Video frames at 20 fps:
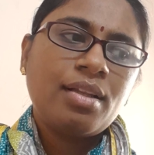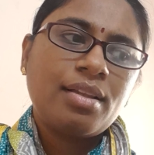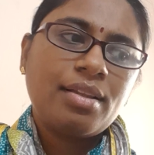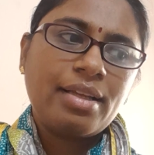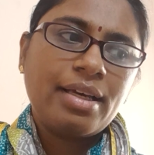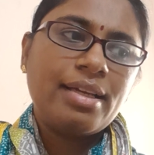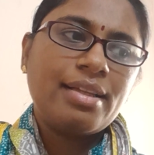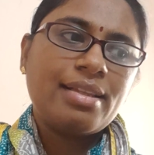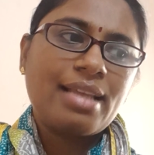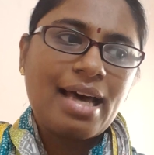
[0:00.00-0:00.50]

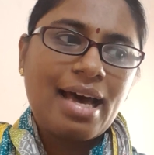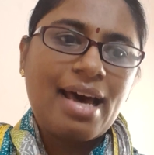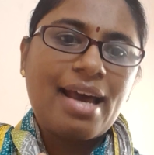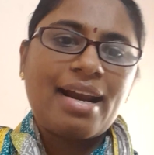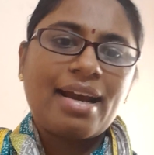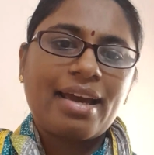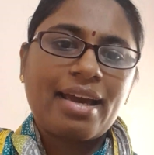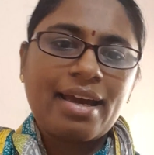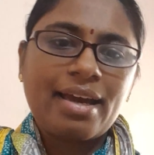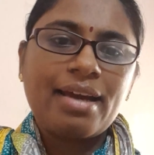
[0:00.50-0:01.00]
Then
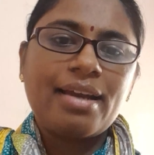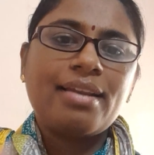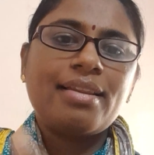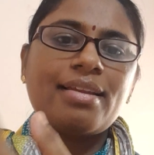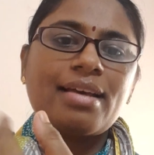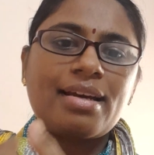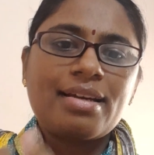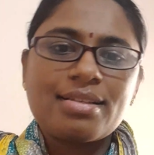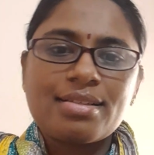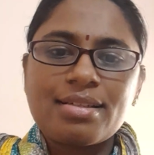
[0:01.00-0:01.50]
there again
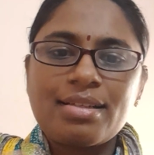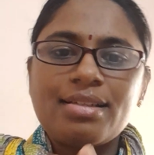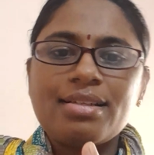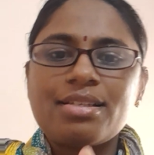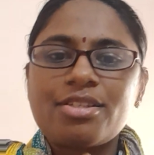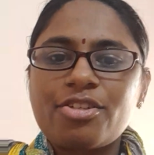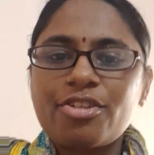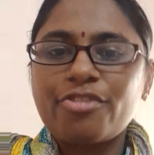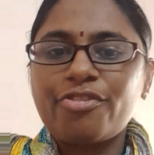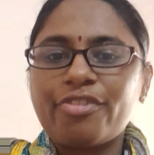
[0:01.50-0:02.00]
there is a
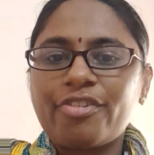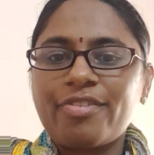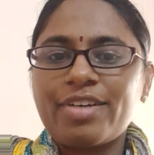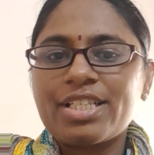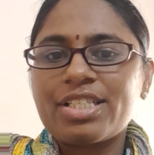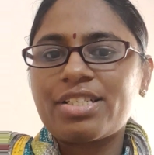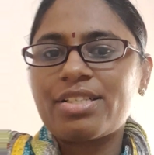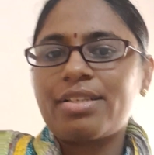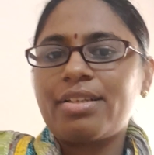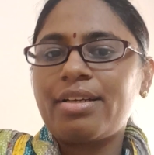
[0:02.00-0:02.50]
list of
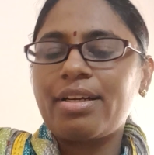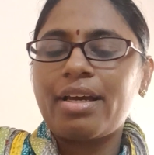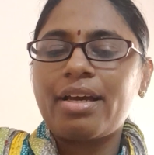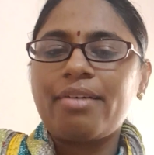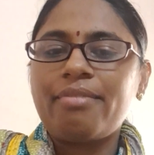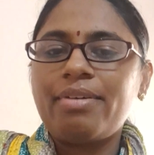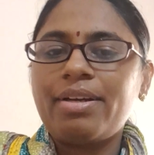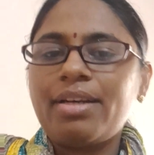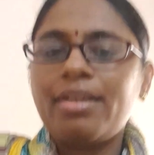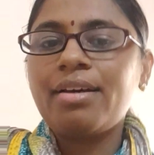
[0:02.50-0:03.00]
questionnaire
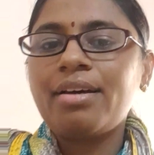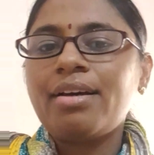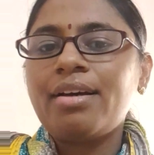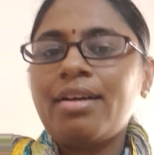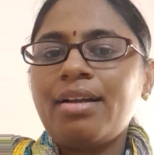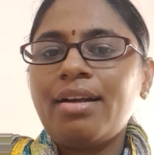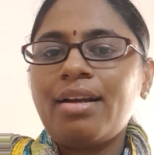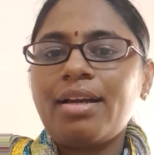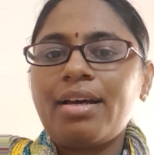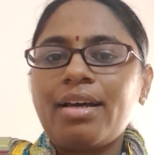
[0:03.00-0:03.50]
given,
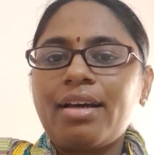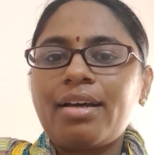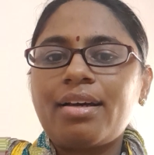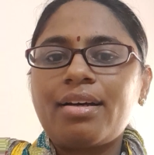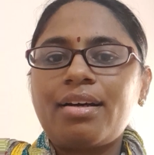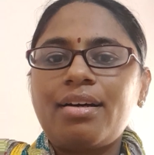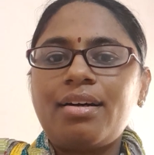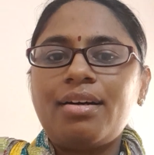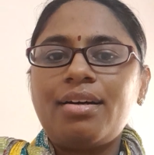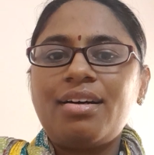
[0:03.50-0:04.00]
like
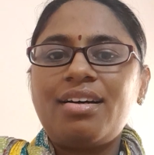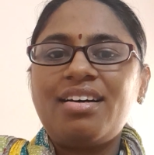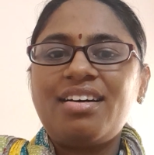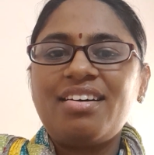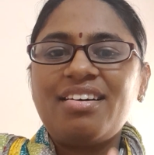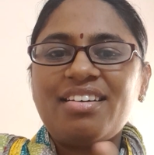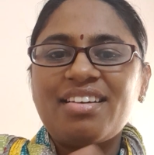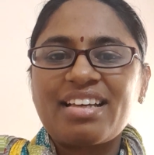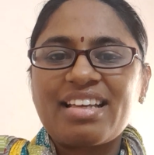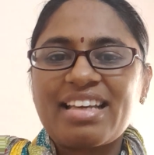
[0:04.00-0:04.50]

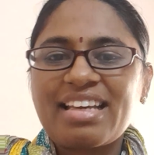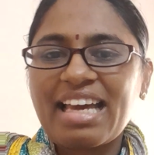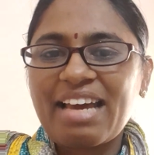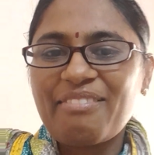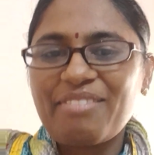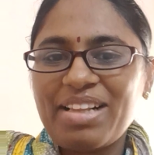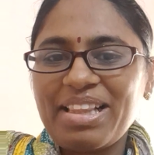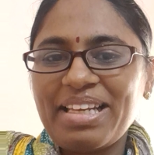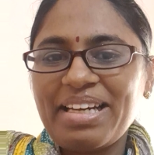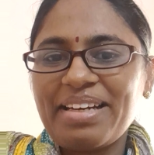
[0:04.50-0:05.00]

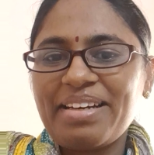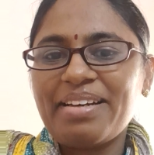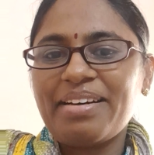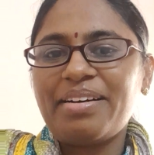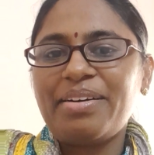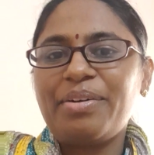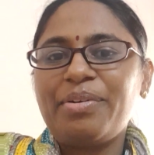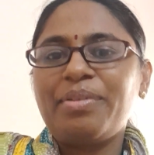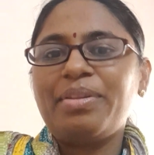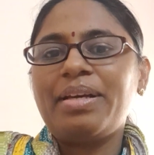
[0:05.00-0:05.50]
will they
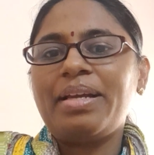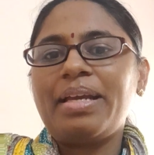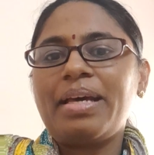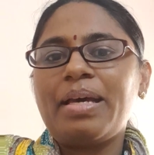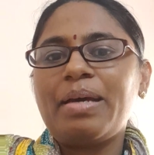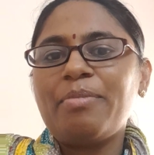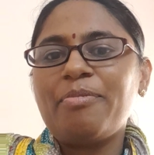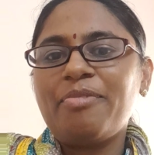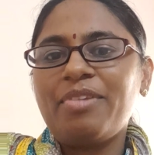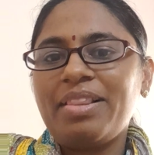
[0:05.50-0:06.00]
turn to the
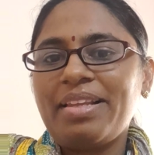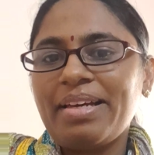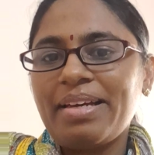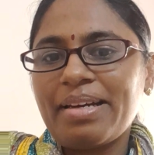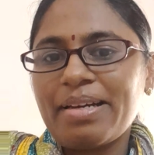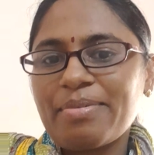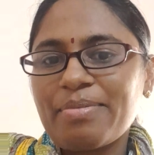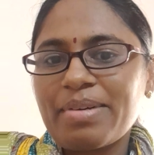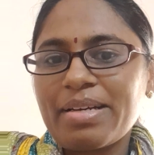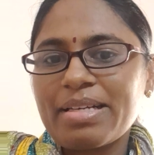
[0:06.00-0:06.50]
name, will they
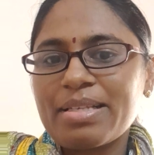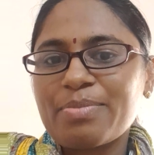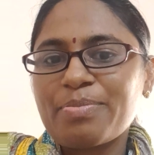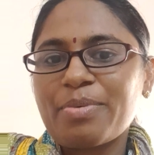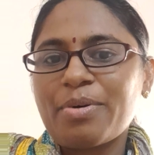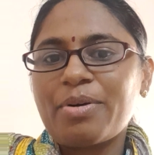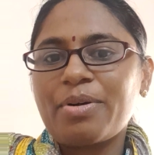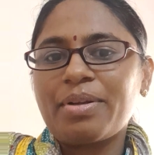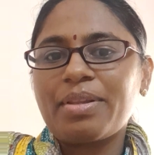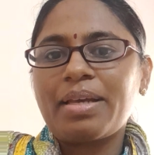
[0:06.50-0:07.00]

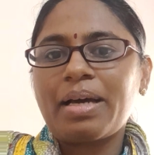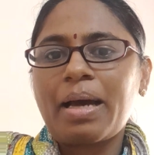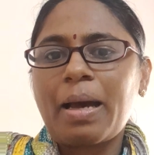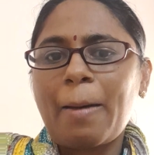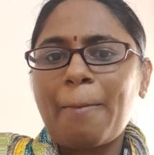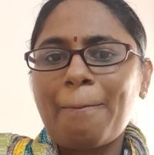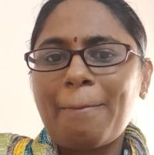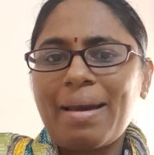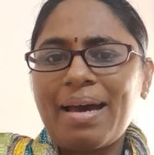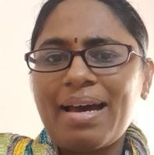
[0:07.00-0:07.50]
respond to the
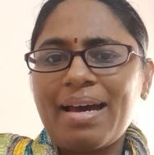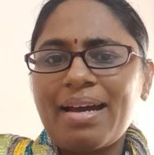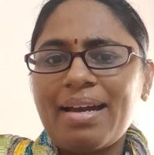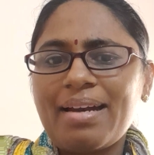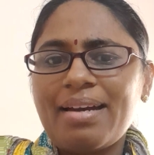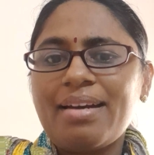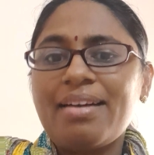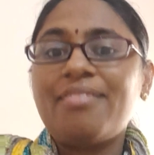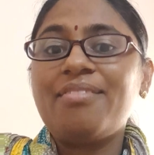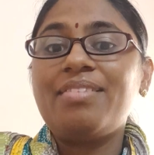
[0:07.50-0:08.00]

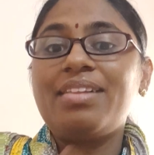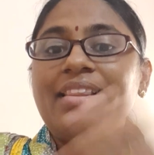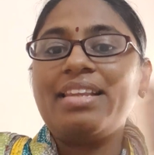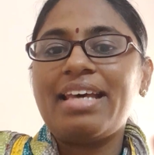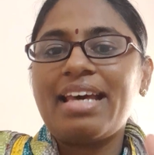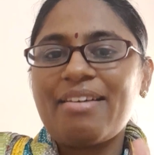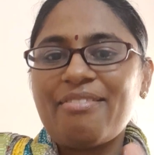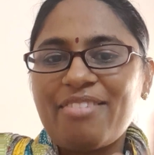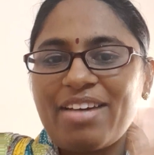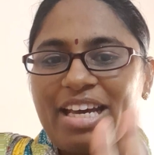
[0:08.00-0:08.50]
command, will
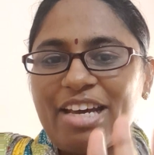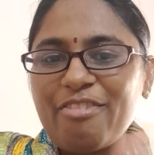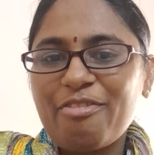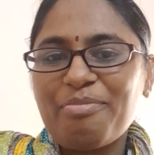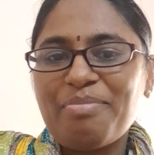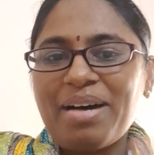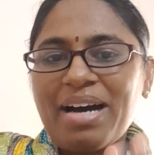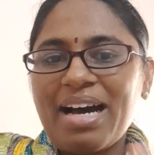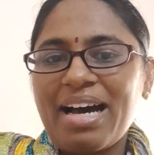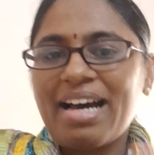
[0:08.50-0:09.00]
they
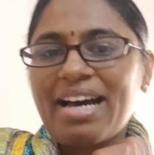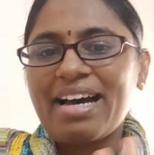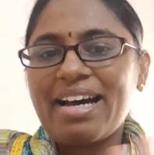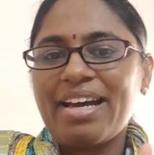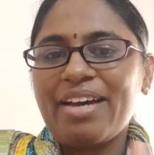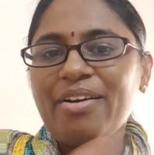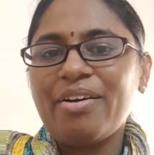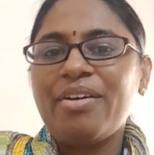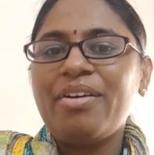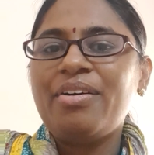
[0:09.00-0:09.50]
wave
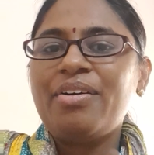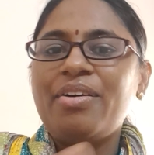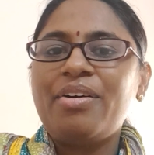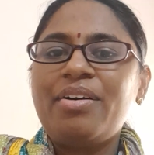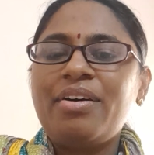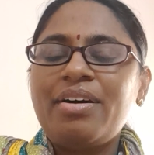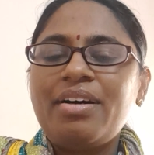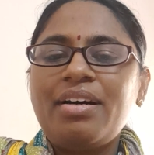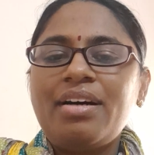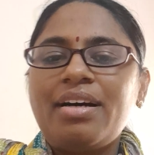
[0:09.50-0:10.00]
bye,
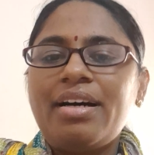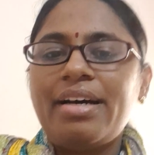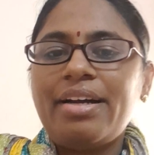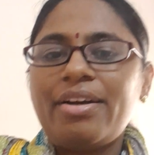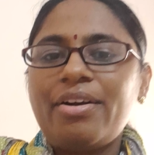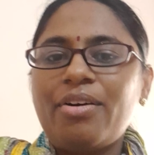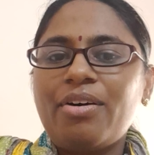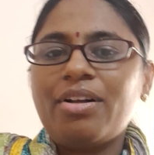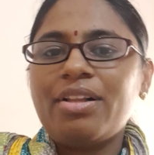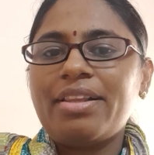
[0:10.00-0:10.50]

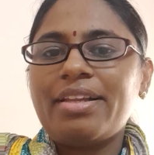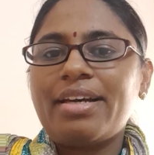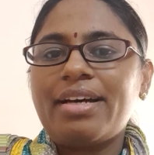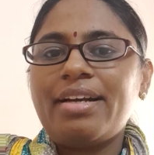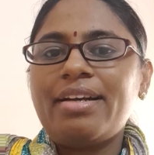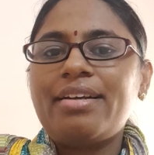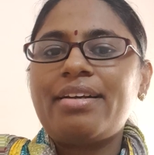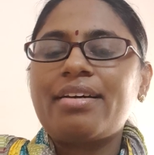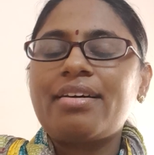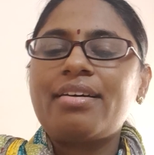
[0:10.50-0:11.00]
and all
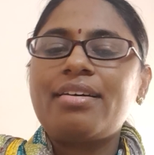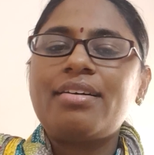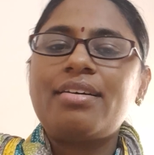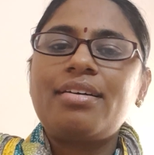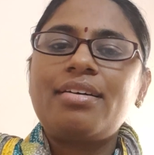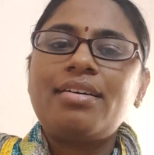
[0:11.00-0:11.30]
that.